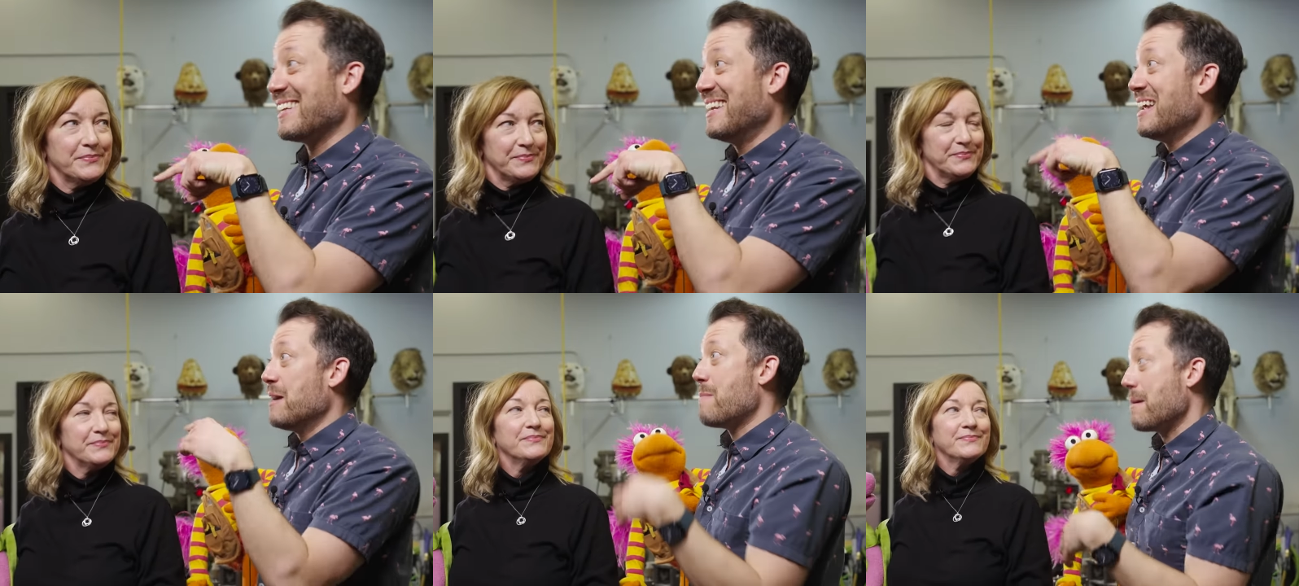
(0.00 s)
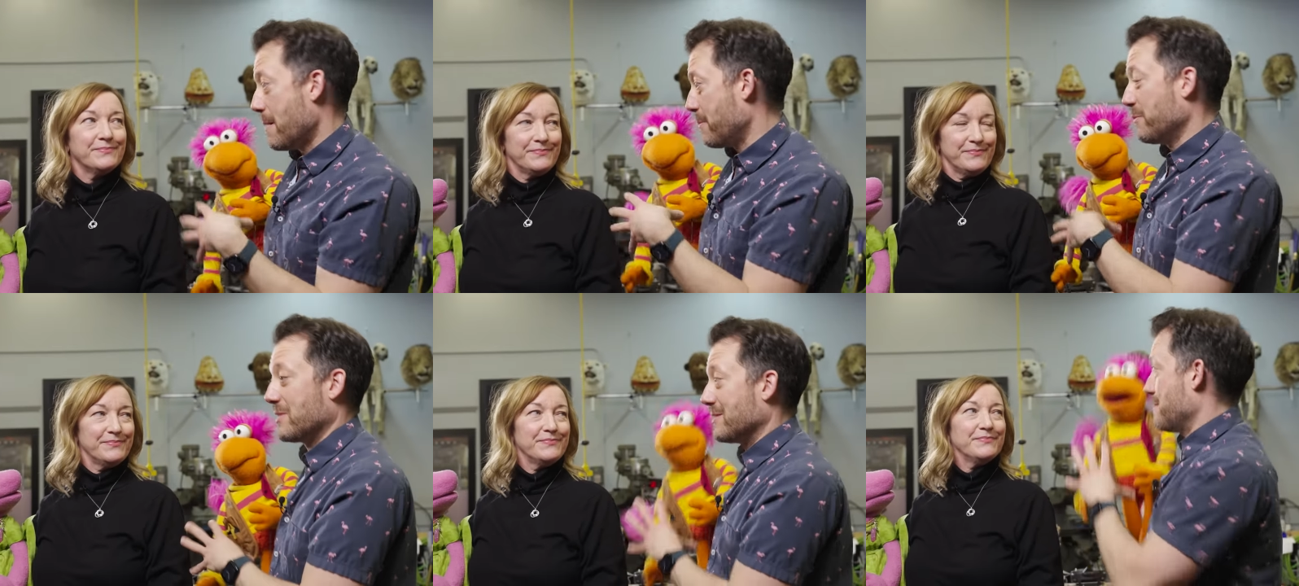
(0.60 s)
Speaker 1: And my puppet was
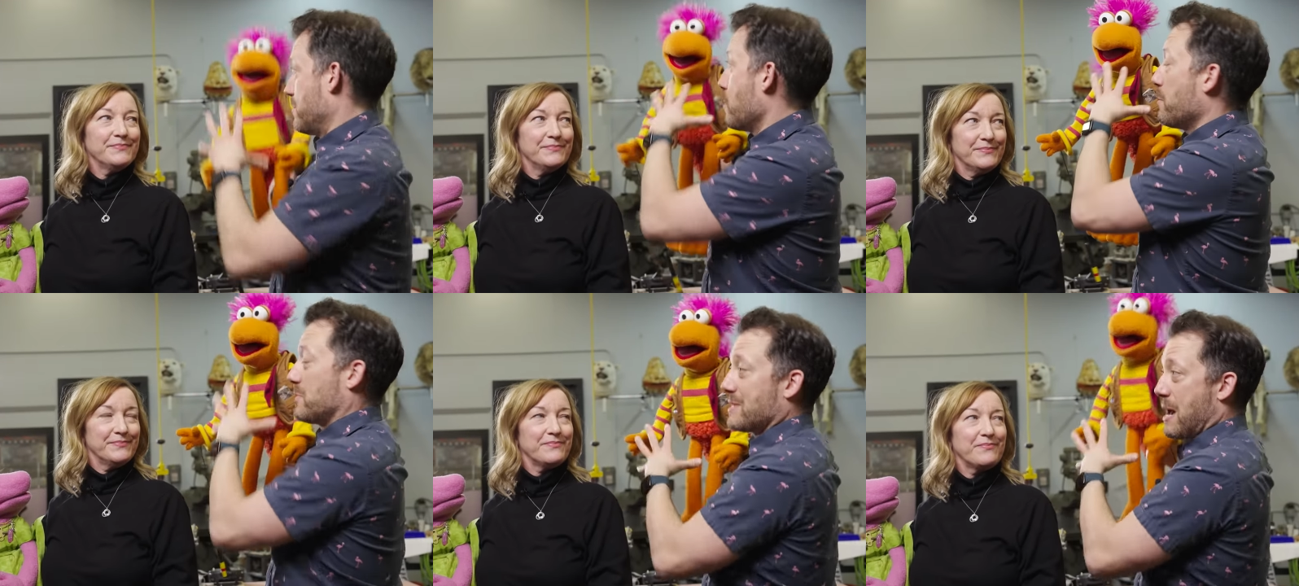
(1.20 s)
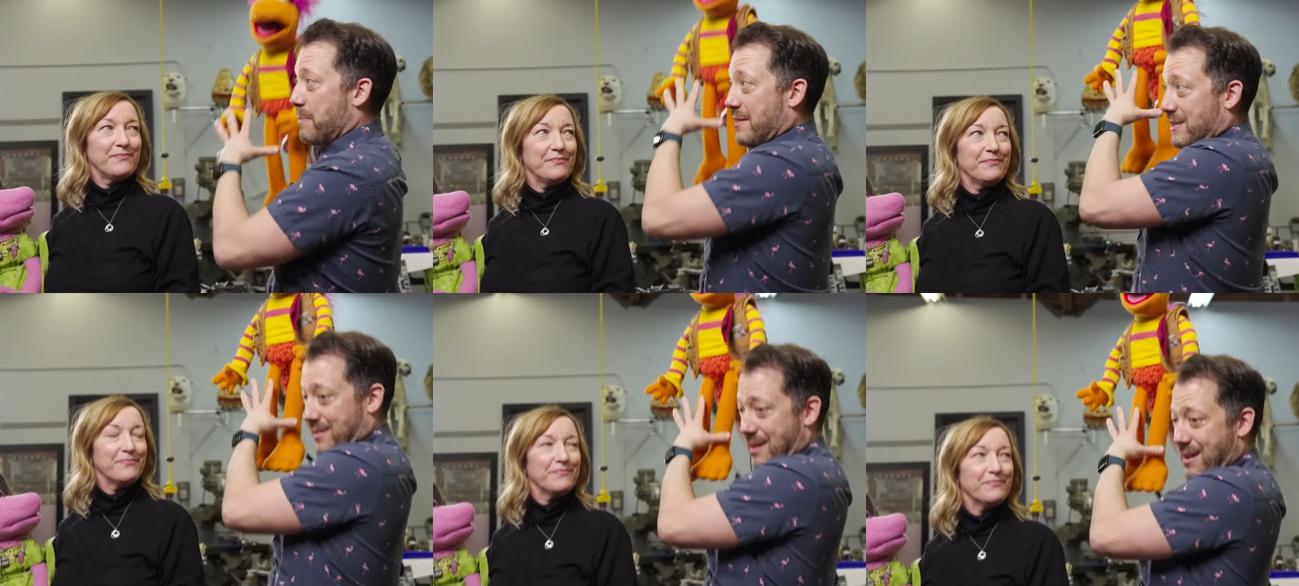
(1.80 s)
on top, Gobo was on top of
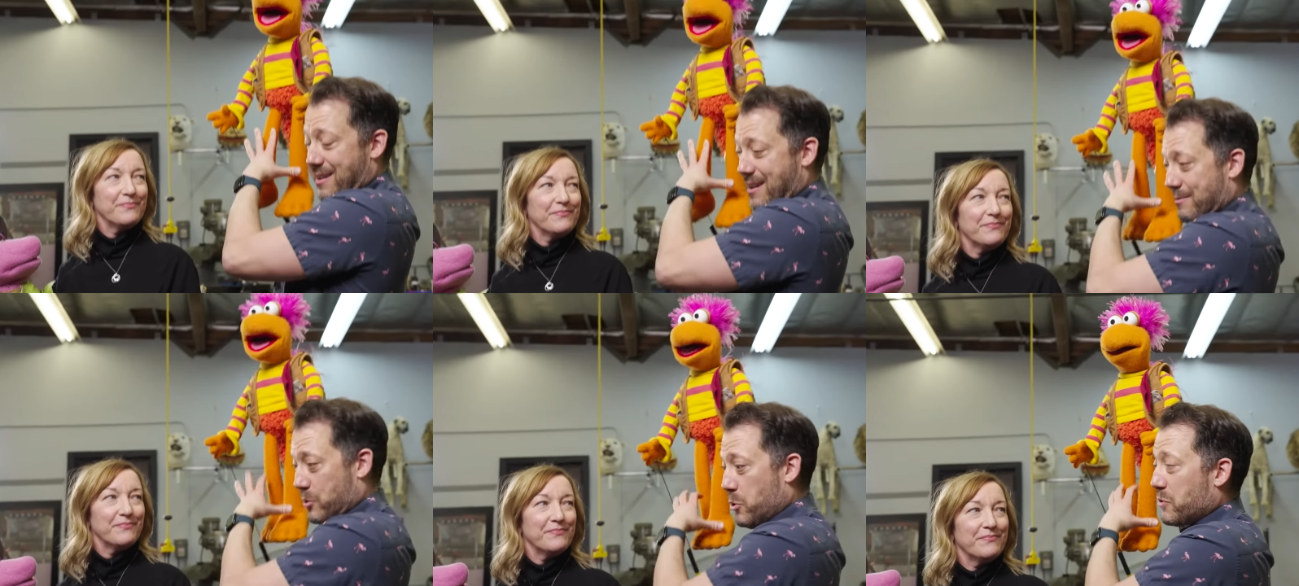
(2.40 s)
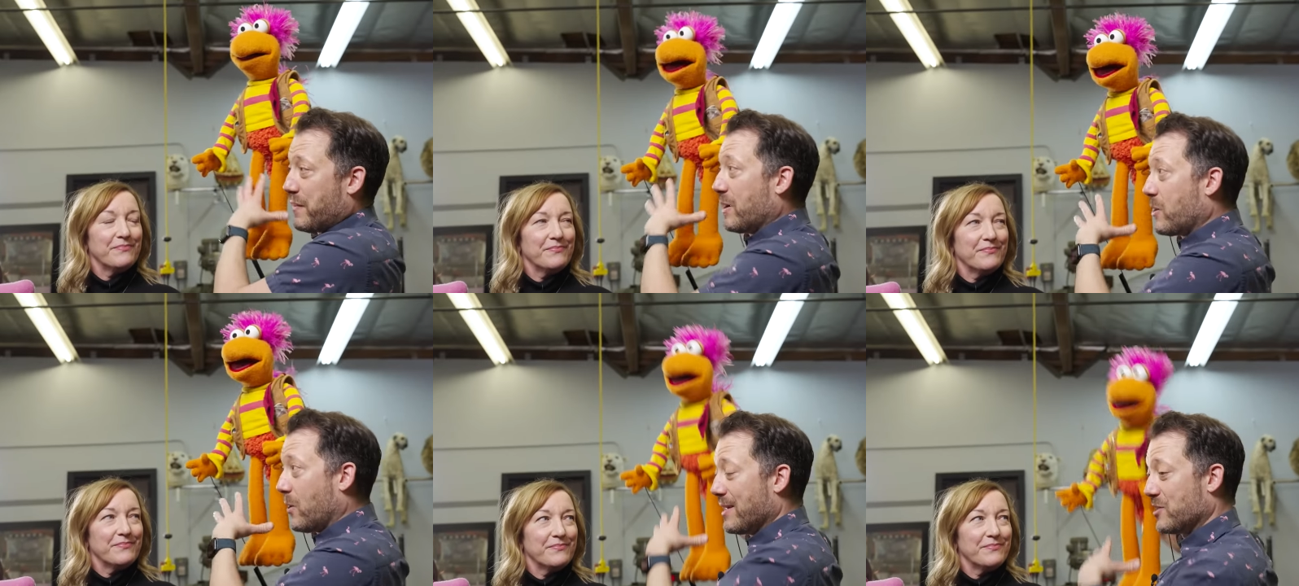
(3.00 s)
this uh, uh, doozer
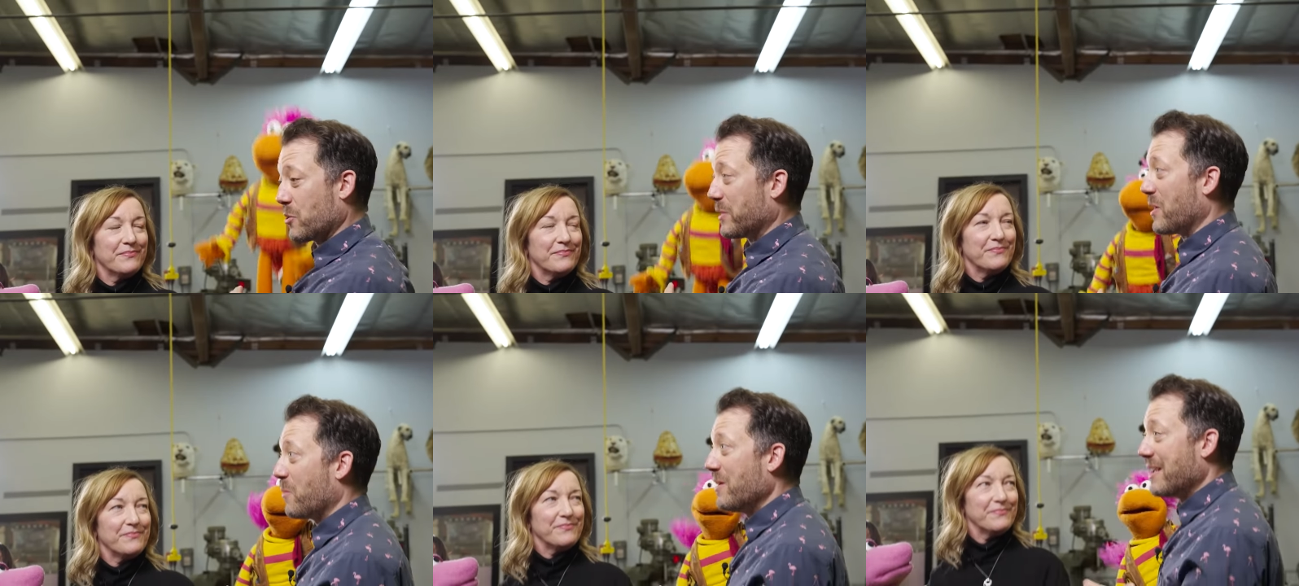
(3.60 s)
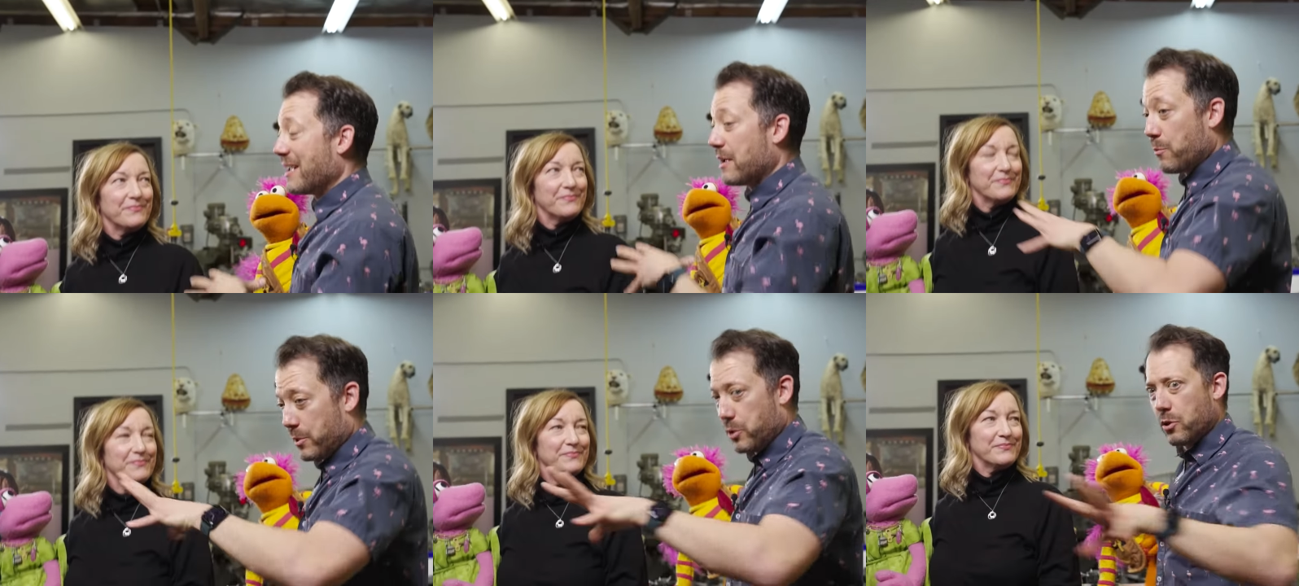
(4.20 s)
vehicle, and so you know
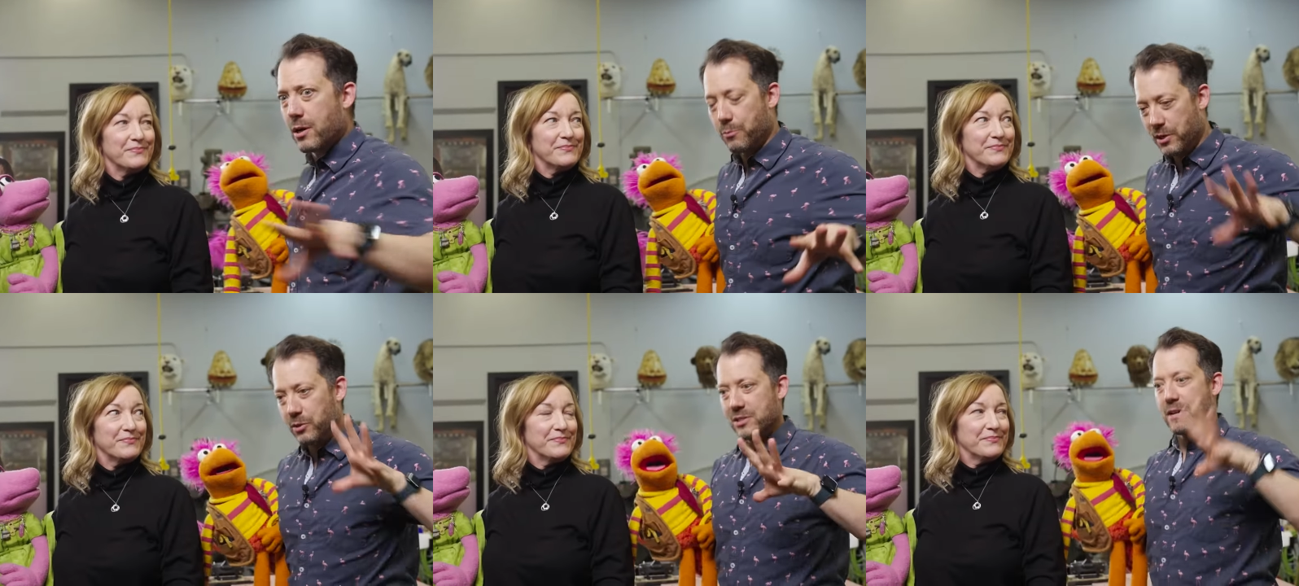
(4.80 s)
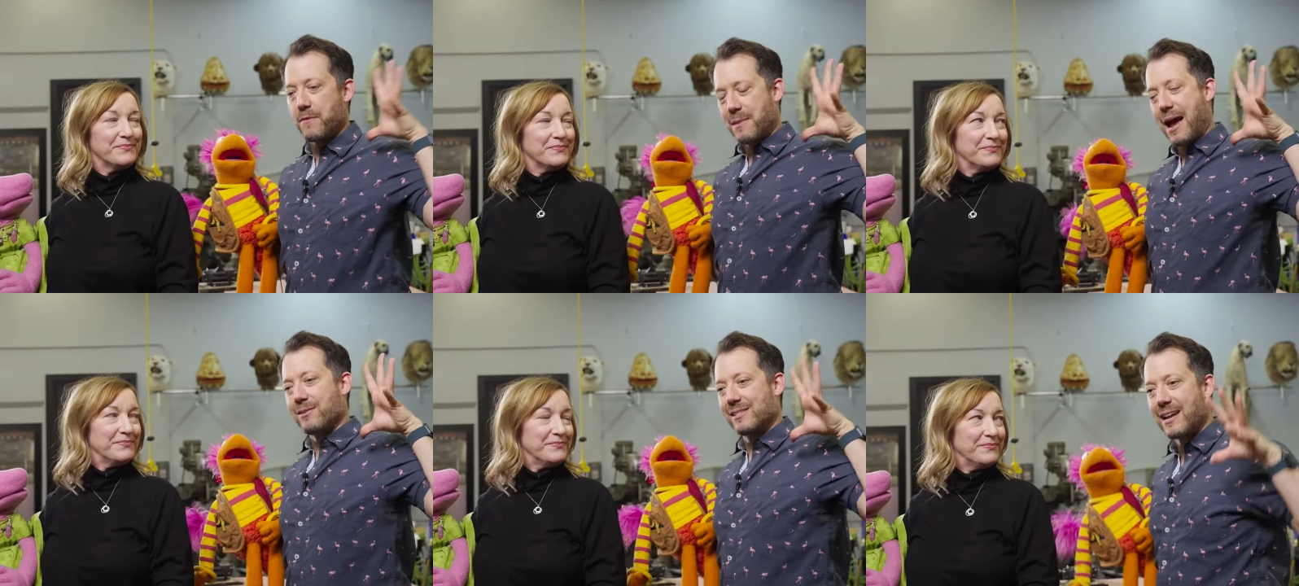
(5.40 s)
when you look at when you looked at it from the
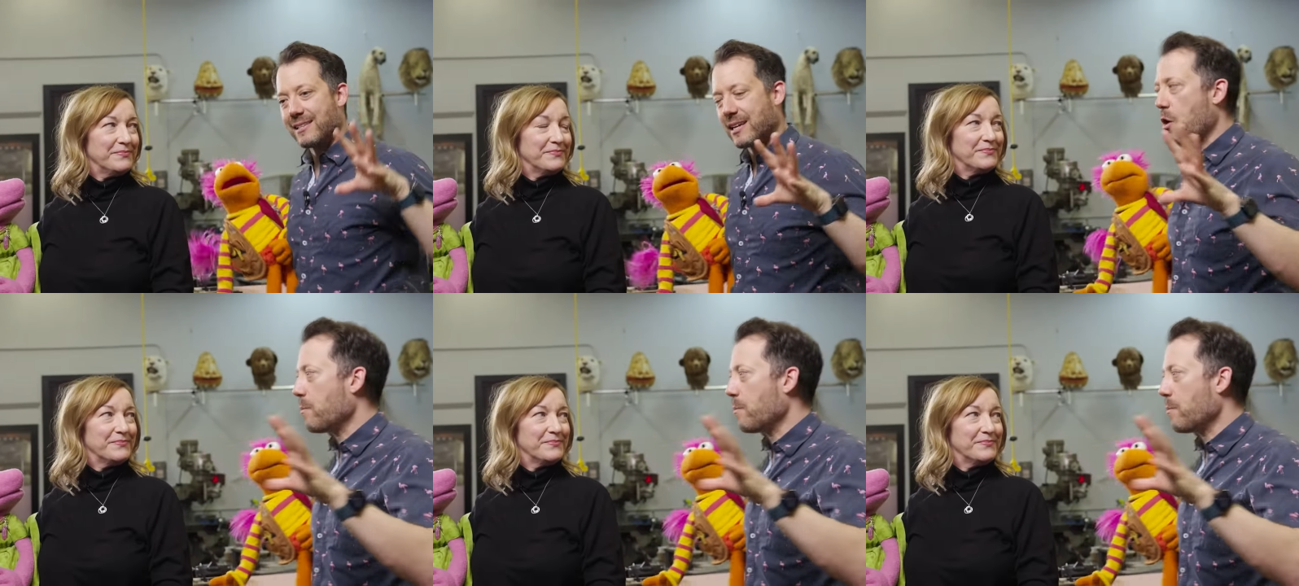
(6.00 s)
outside, it's like